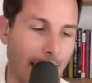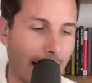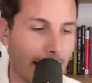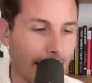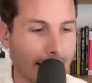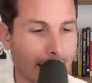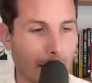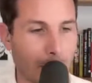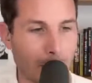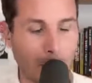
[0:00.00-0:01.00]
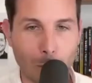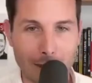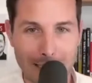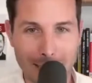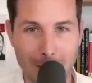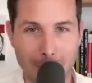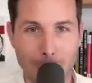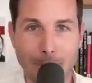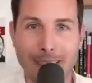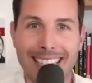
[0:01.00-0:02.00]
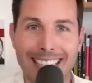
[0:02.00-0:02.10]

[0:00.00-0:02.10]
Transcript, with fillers: and a guy comes up and wants to interview him,